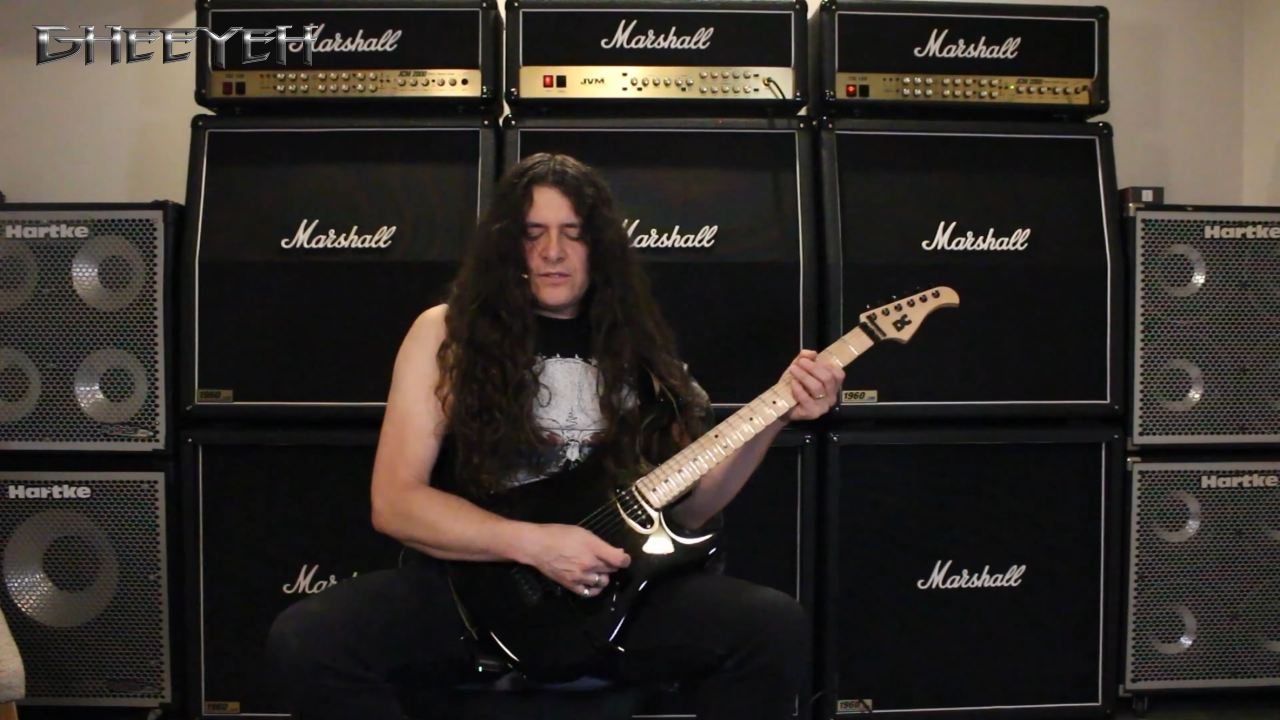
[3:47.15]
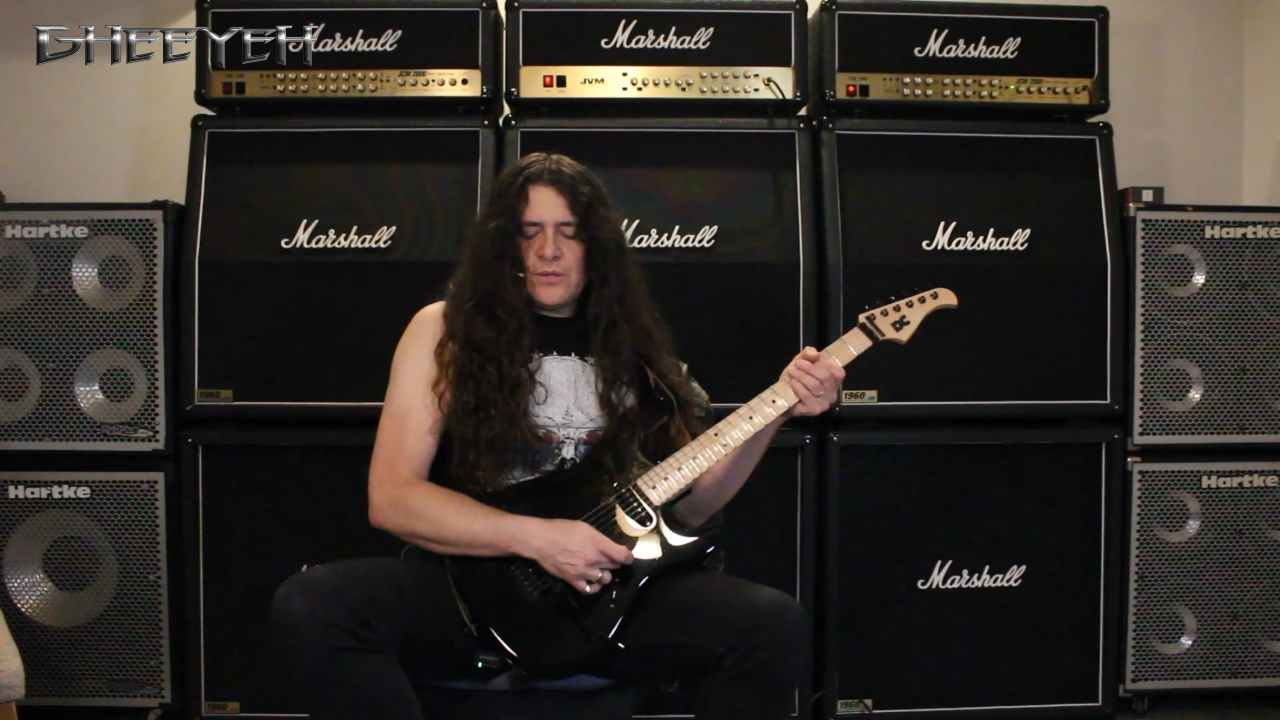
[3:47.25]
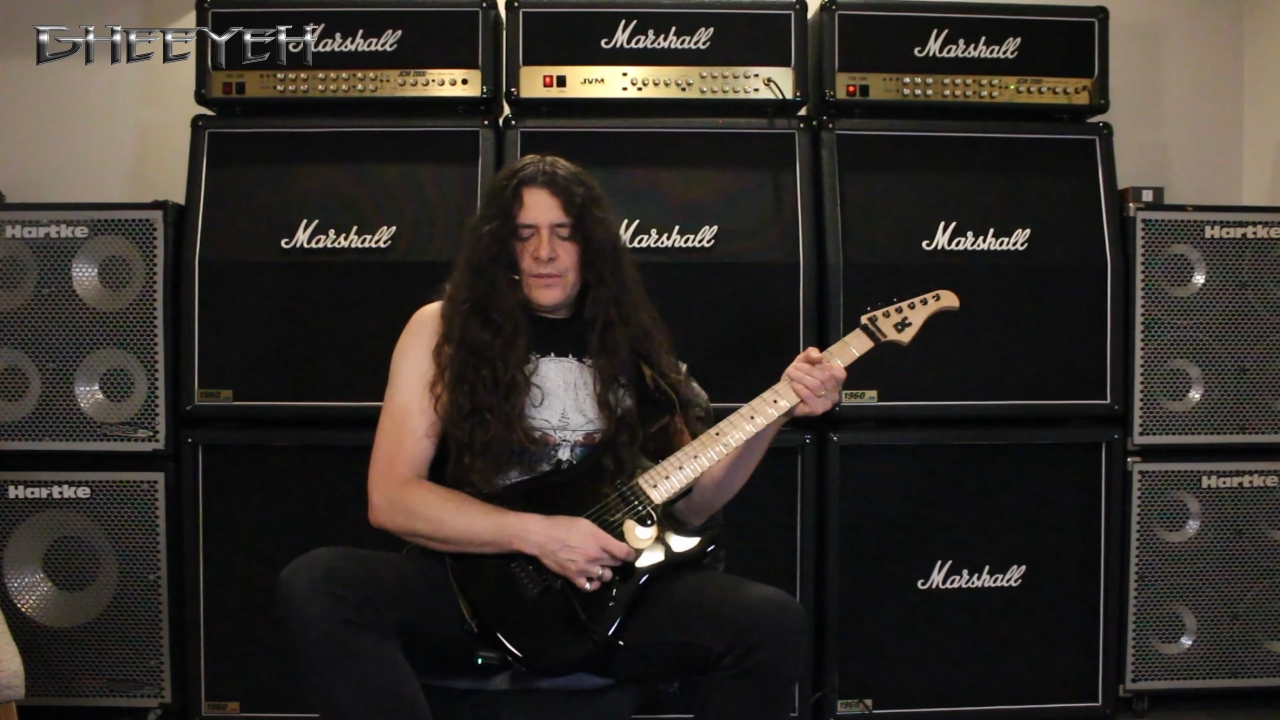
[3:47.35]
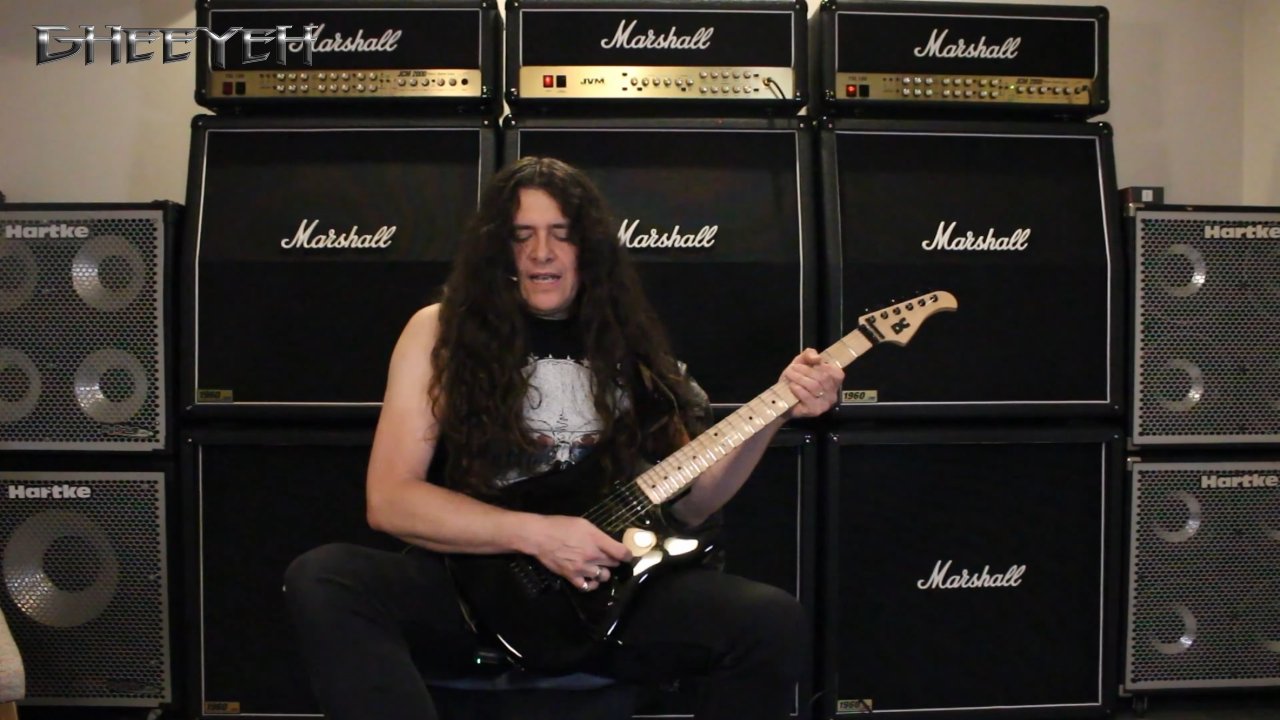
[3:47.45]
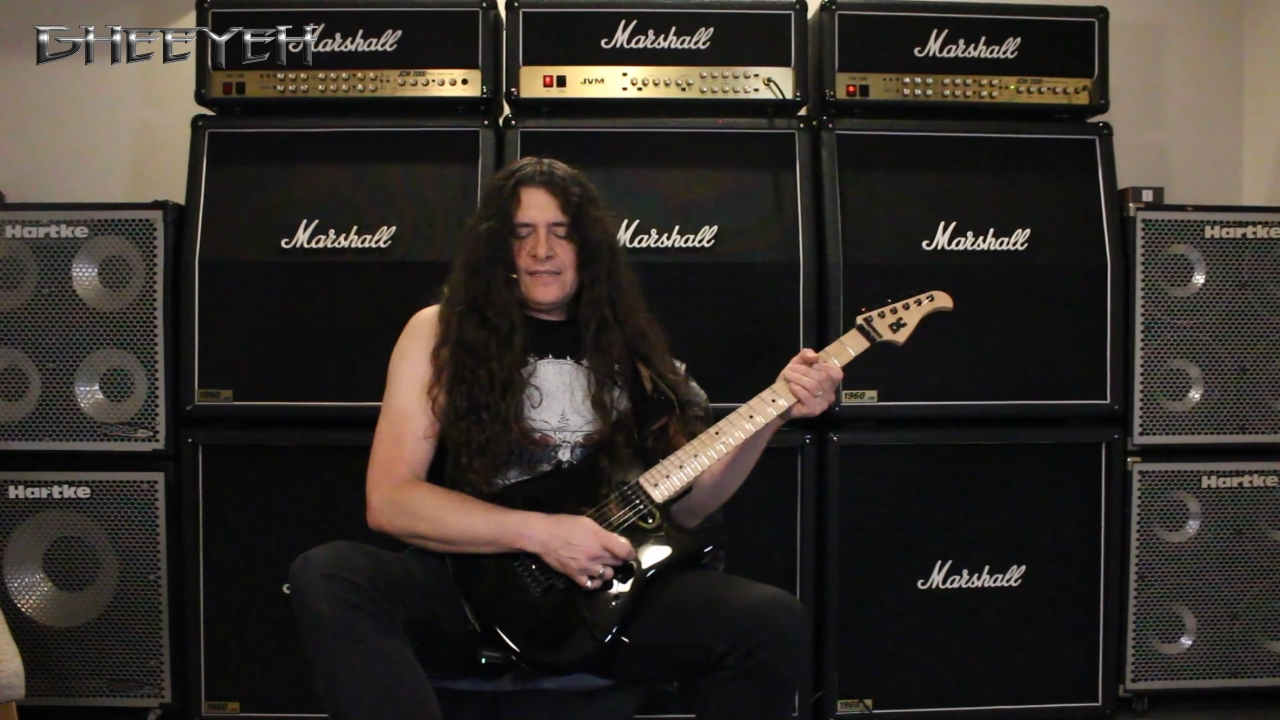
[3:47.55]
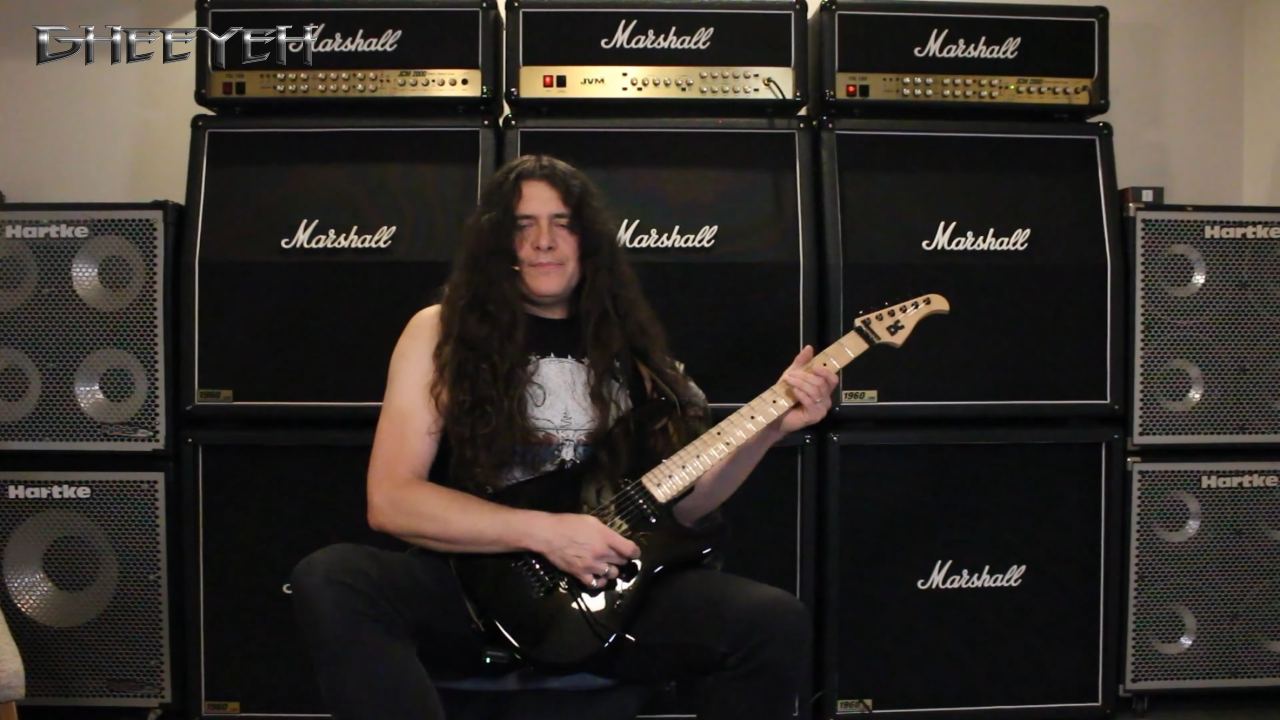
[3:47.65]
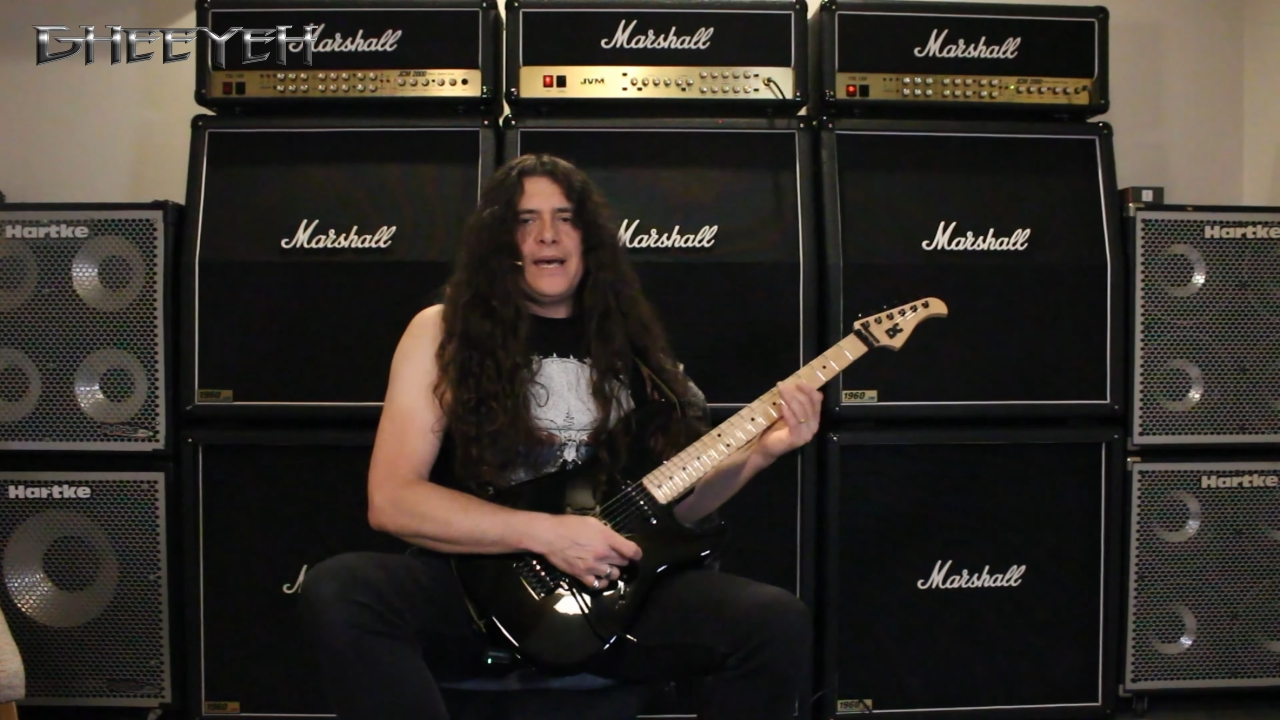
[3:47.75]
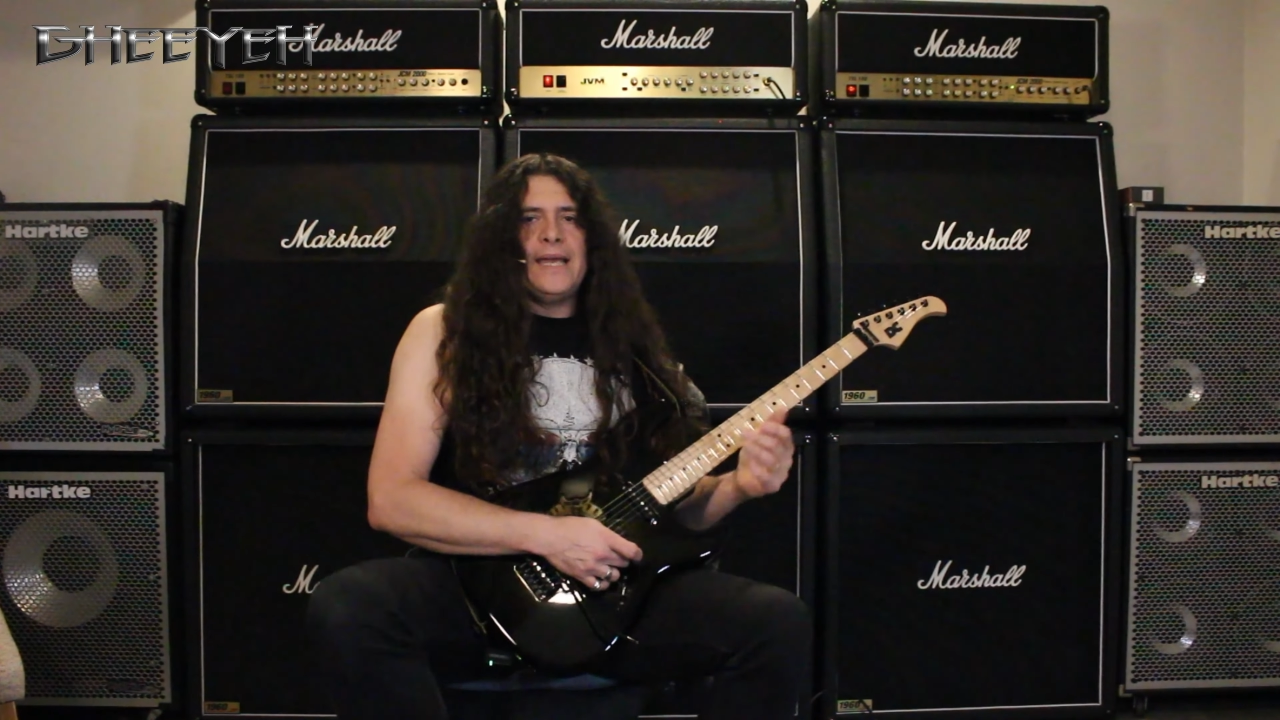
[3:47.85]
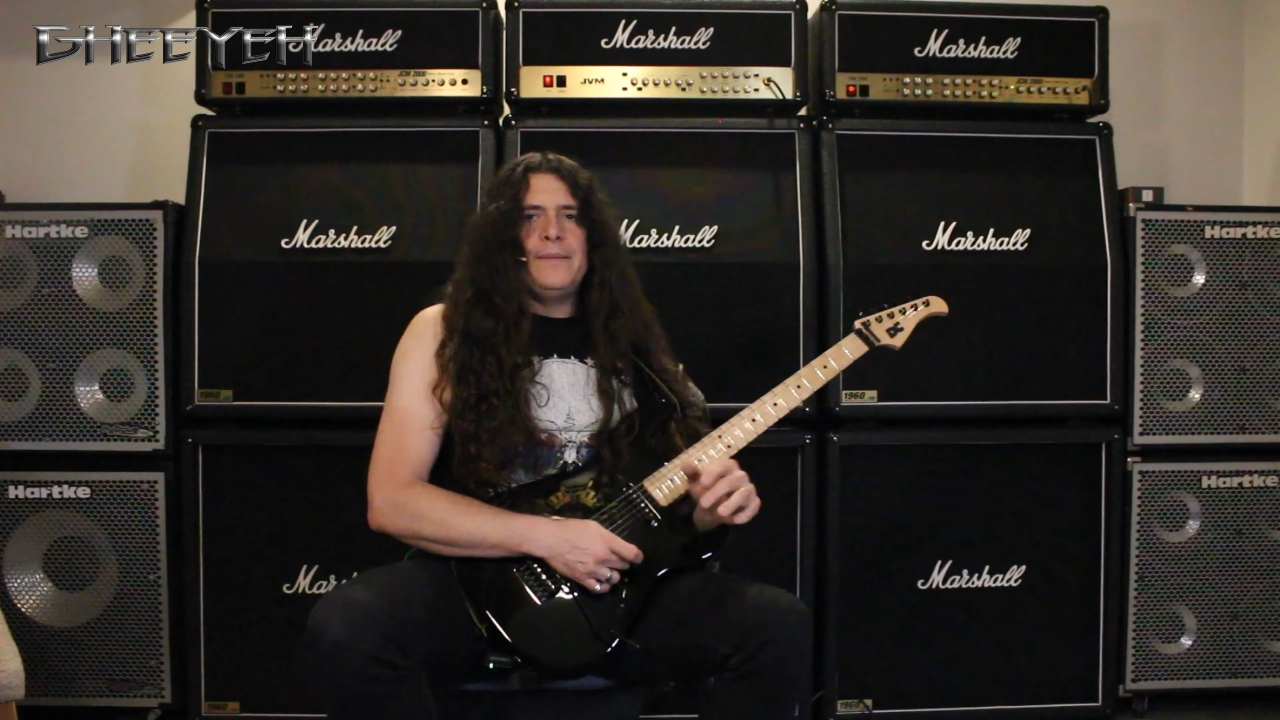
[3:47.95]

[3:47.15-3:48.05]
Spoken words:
zone as my